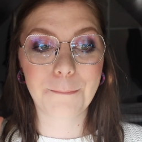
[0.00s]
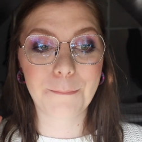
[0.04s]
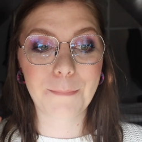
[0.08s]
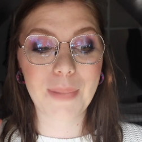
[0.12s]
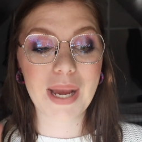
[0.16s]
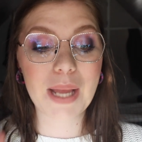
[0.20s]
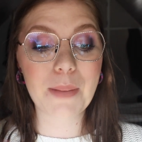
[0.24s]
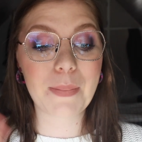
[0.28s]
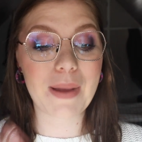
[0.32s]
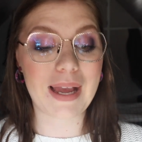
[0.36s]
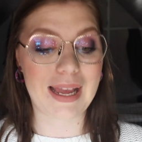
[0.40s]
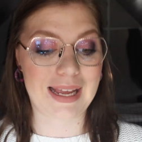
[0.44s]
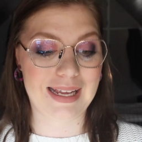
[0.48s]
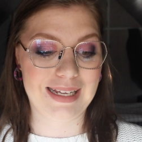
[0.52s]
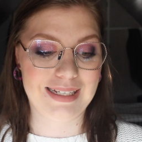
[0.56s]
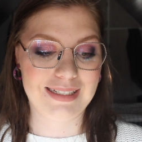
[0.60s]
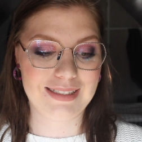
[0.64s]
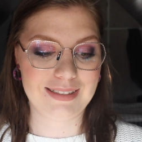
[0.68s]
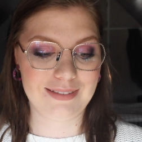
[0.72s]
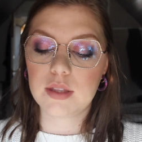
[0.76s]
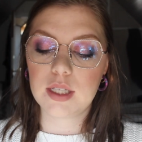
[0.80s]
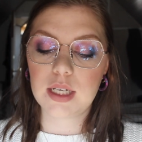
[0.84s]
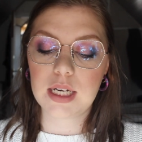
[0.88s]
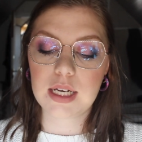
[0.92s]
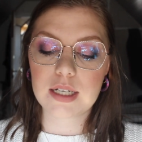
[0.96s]
bye-bye.
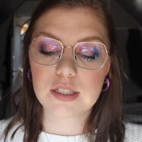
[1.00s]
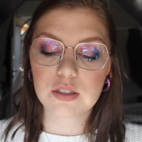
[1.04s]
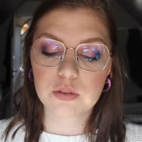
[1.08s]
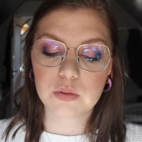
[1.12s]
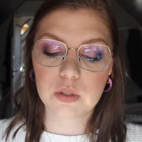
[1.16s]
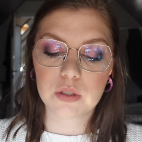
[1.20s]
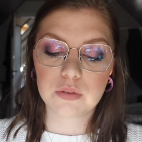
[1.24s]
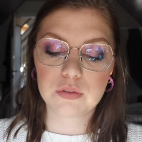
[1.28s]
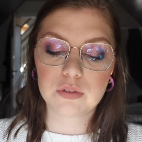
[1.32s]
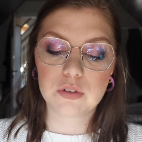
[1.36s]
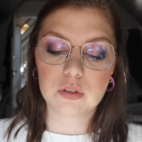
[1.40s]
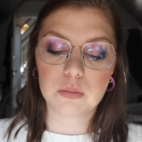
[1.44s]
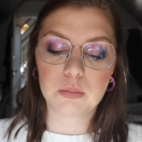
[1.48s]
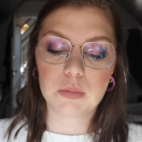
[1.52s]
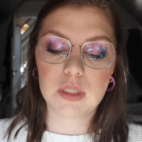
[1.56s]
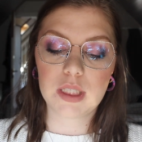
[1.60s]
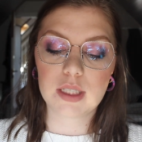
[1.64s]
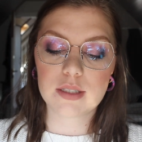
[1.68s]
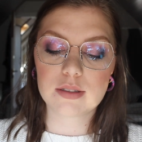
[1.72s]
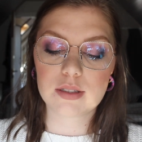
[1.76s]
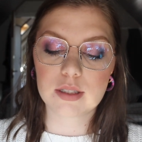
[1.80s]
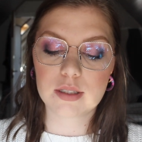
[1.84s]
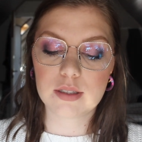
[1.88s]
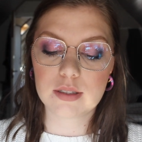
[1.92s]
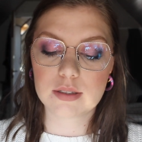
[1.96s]
The last one from
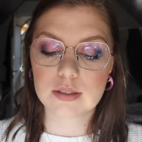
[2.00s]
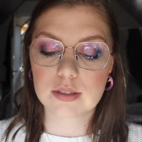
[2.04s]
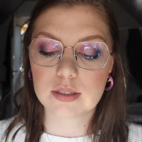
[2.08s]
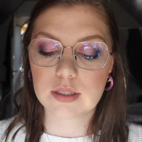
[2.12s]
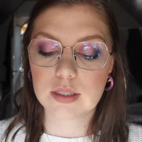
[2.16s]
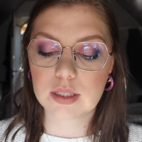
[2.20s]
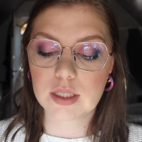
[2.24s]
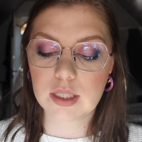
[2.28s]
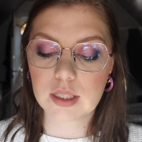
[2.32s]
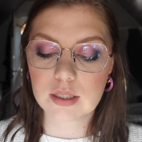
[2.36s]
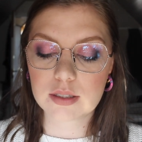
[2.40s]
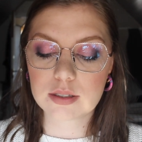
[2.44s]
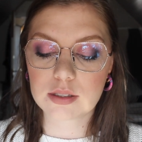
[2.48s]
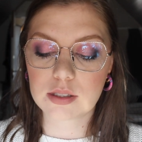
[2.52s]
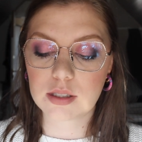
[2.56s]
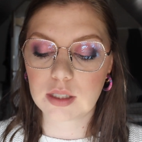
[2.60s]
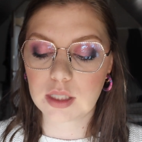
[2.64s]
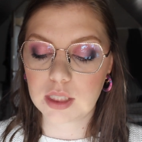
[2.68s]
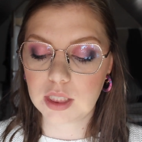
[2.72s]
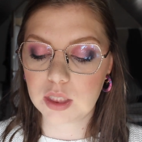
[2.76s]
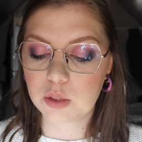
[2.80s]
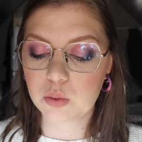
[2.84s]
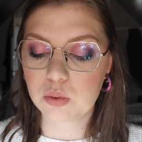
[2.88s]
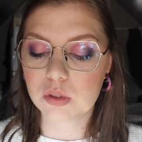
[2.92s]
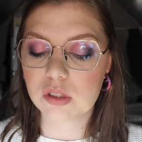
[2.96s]
NYX is the NYX
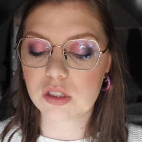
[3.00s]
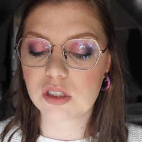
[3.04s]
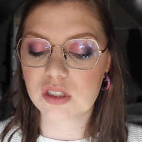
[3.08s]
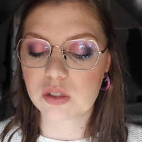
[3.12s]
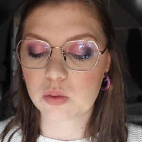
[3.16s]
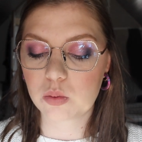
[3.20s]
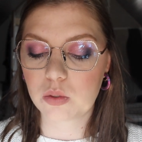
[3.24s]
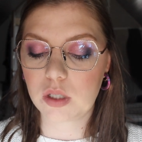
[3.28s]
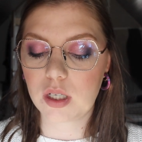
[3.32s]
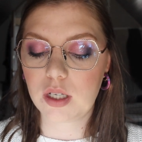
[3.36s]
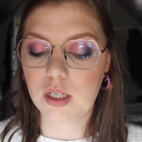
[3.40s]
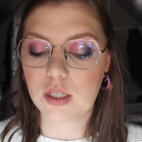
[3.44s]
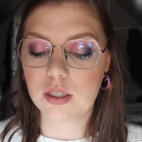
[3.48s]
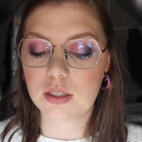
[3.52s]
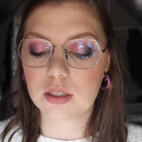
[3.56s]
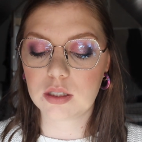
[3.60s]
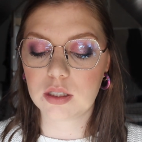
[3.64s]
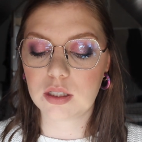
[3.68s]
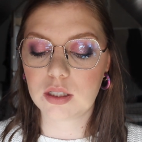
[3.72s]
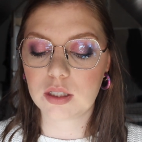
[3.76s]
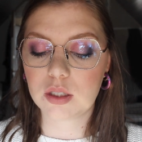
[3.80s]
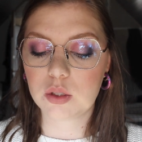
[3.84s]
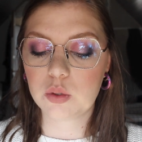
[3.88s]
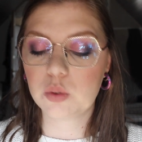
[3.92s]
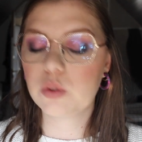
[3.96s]
Liquid Suede
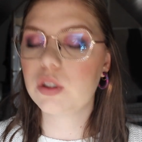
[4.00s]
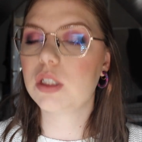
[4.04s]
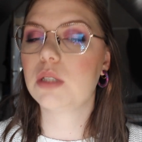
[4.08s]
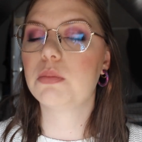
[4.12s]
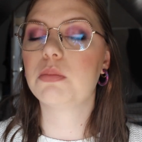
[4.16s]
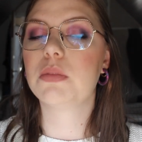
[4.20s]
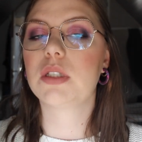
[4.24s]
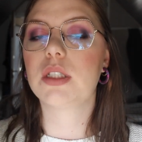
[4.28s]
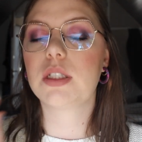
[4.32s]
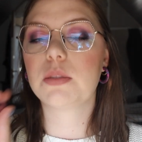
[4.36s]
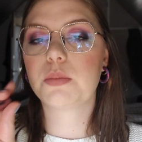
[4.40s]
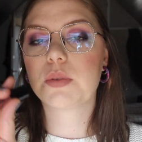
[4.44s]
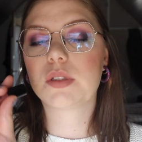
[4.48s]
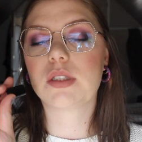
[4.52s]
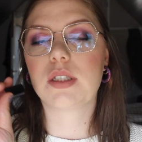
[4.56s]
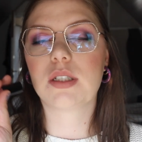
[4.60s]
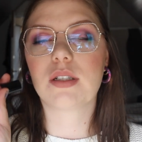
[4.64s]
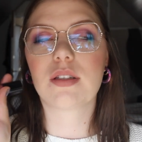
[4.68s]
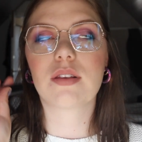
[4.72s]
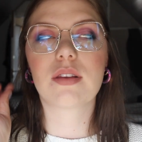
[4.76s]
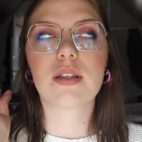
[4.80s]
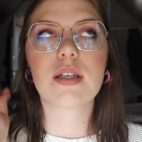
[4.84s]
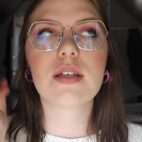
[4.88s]
Cream Lipstick.